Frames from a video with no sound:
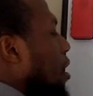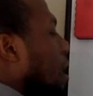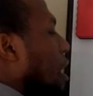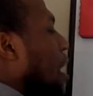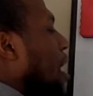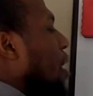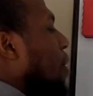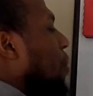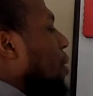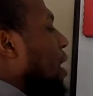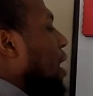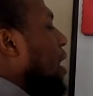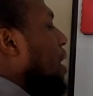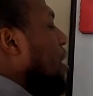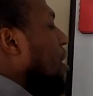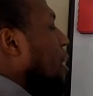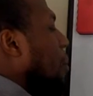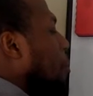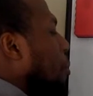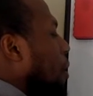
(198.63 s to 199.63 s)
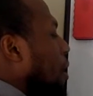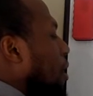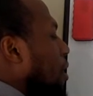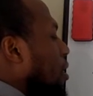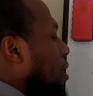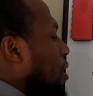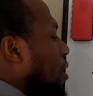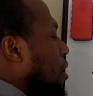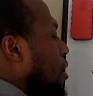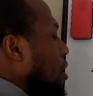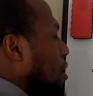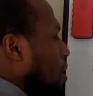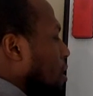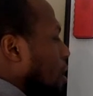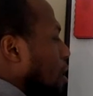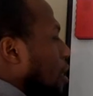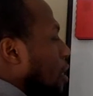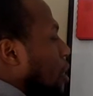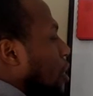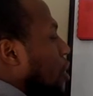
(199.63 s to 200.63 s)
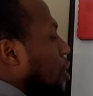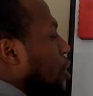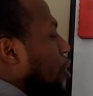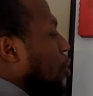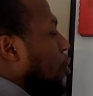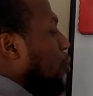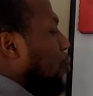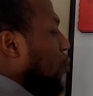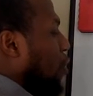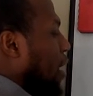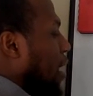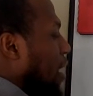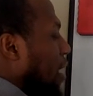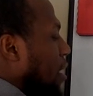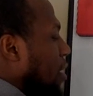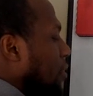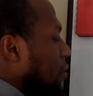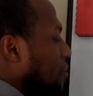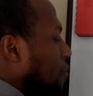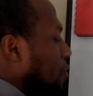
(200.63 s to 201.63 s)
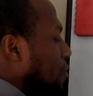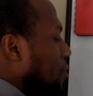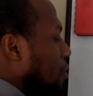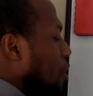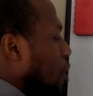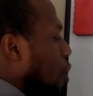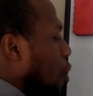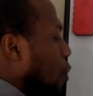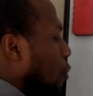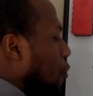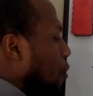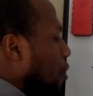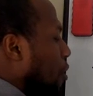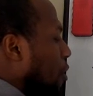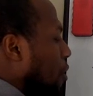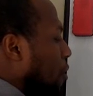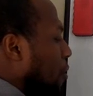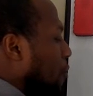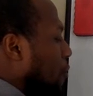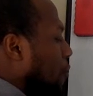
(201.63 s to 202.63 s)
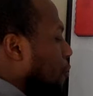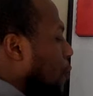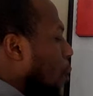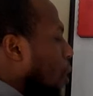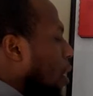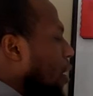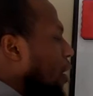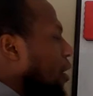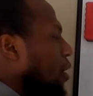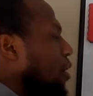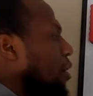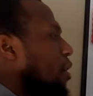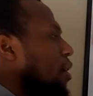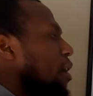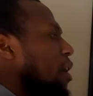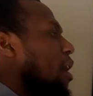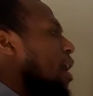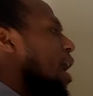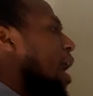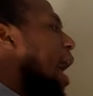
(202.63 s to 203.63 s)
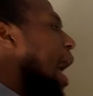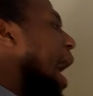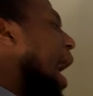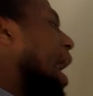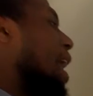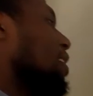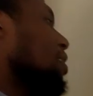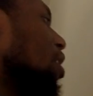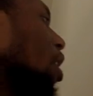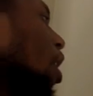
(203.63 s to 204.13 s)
All right, and we end up with 3 over 4 as